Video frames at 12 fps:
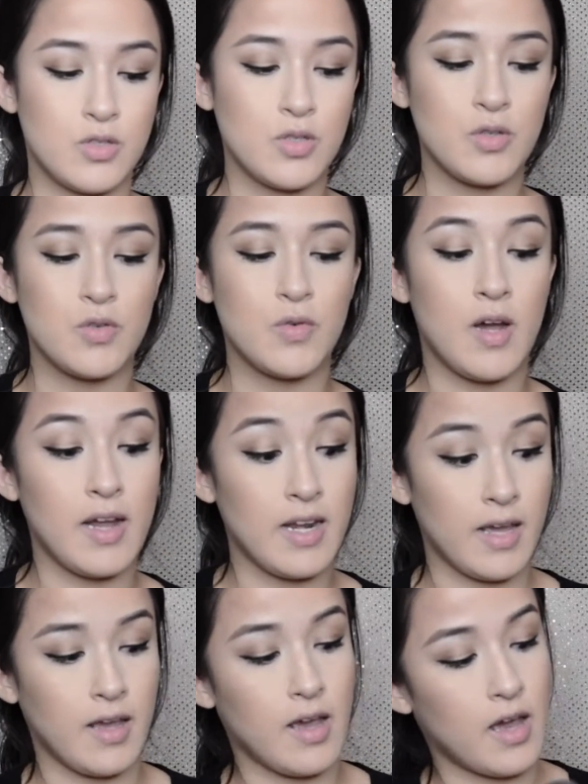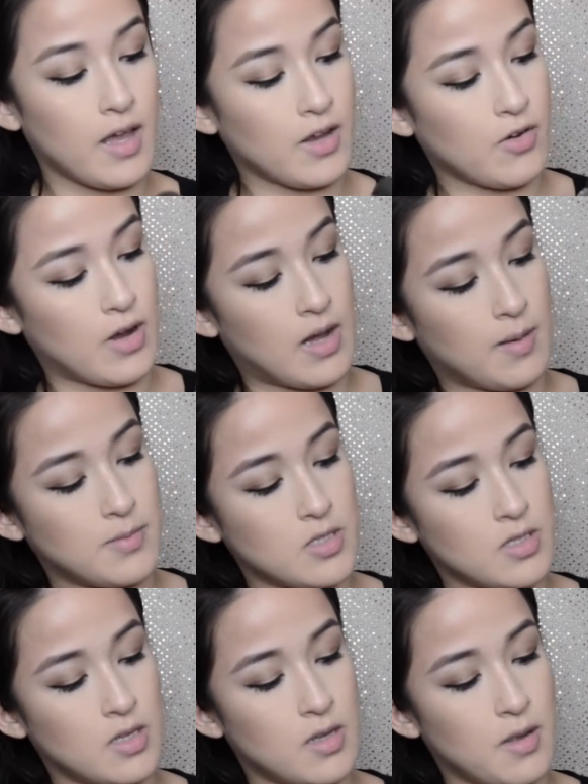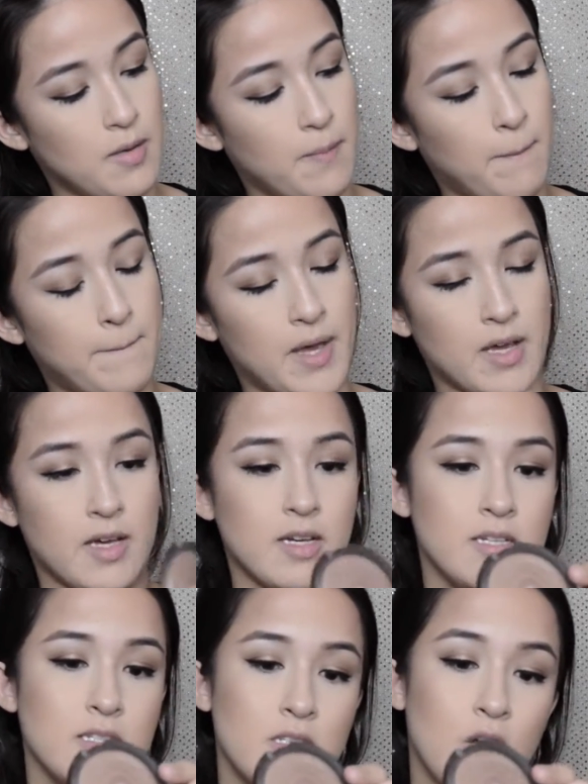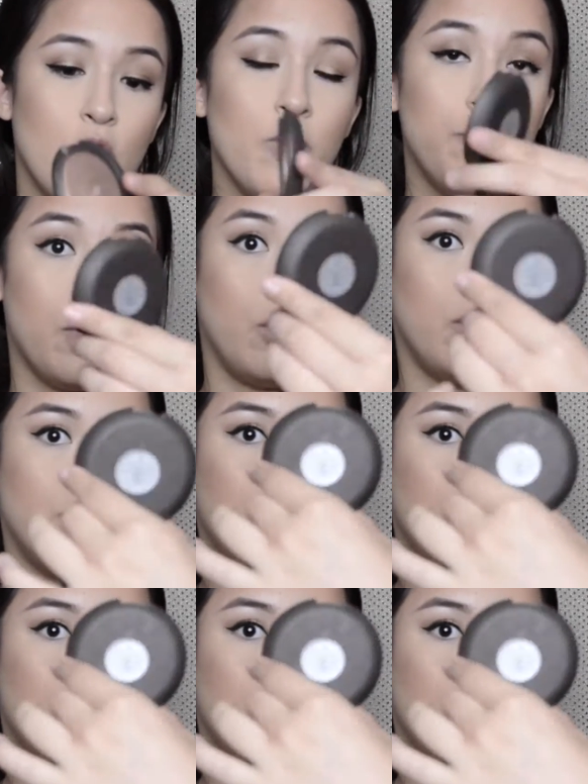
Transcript: To highlight, I grabbed Becca's Opal.